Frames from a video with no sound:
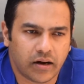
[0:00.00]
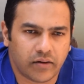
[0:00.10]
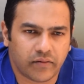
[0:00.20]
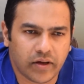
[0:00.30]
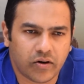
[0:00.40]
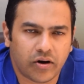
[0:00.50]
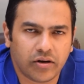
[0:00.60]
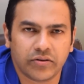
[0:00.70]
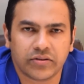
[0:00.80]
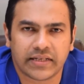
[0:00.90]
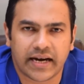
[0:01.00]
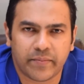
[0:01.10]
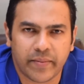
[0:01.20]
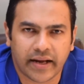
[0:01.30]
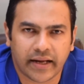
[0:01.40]
We all use
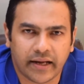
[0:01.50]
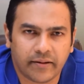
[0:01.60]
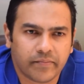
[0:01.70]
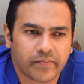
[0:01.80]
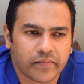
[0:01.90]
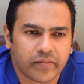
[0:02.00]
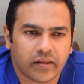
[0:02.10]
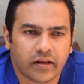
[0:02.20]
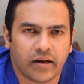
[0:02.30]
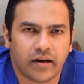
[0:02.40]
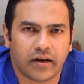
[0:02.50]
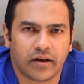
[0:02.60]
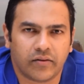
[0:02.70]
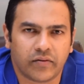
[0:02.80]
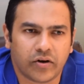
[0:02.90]
net banking.
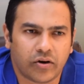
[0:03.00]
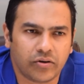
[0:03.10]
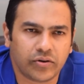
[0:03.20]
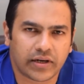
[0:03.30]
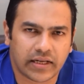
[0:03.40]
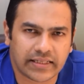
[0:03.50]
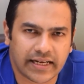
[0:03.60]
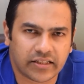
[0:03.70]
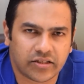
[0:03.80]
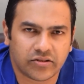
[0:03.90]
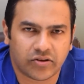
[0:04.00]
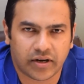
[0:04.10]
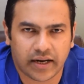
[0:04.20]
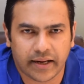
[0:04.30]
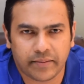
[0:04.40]
We all do transactions
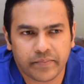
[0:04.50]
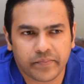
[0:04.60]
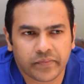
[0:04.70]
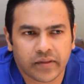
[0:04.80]
online.